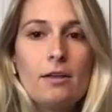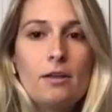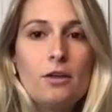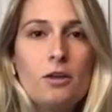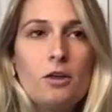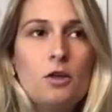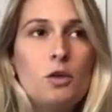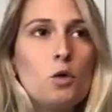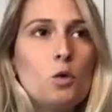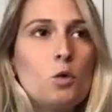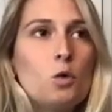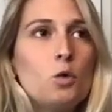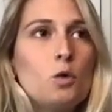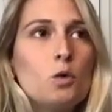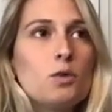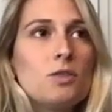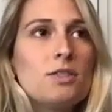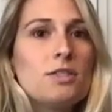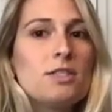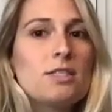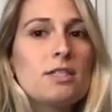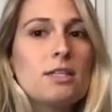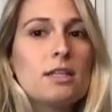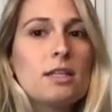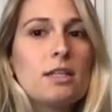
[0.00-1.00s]

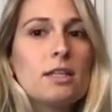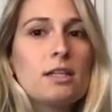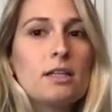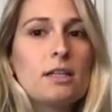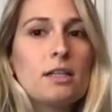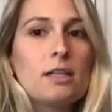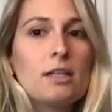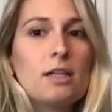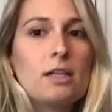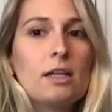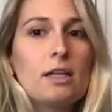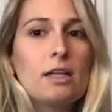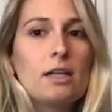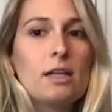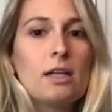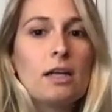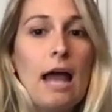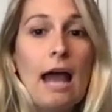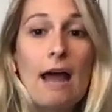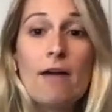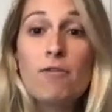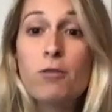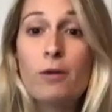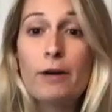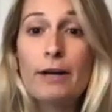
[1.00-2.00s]
use
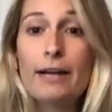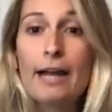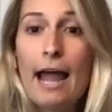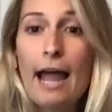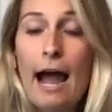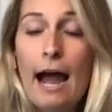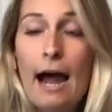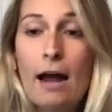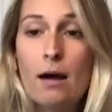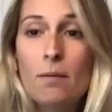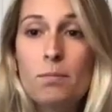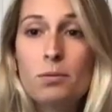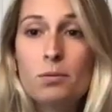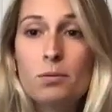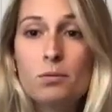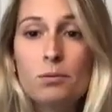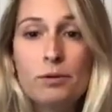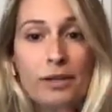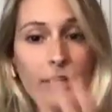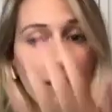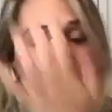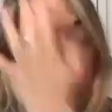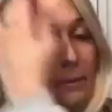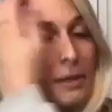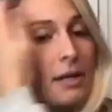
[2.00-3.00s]
every app
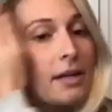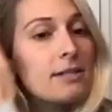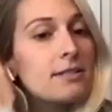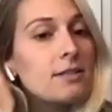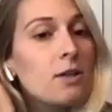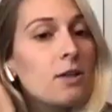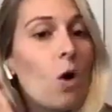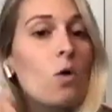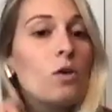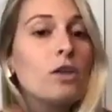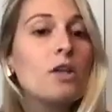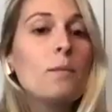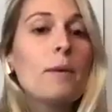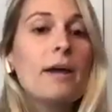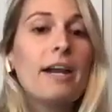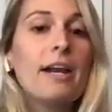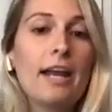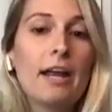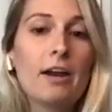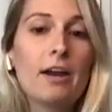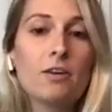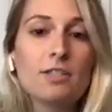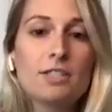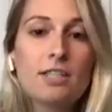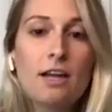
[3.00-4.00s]
really, because the only way to
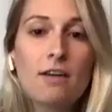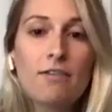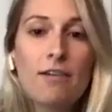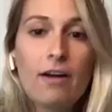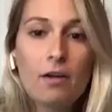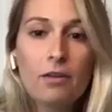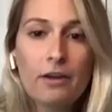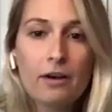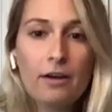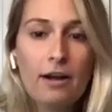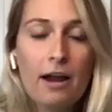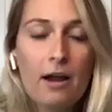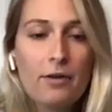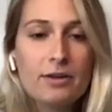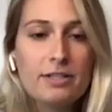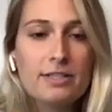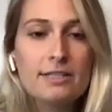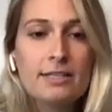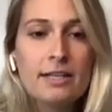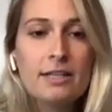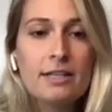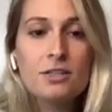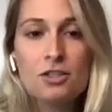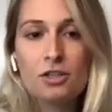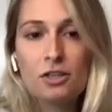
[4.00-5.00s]
get your stuff out there now is
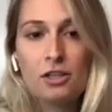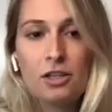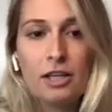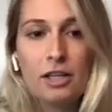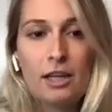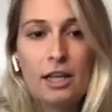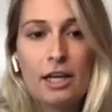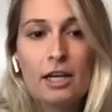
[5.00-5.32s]
digitally.